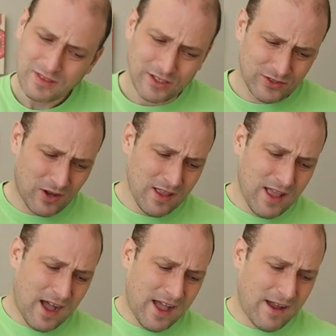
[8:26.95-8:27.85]
So
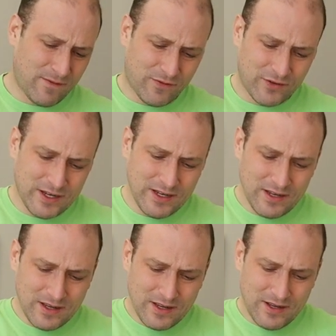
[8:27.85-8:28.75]
I have 3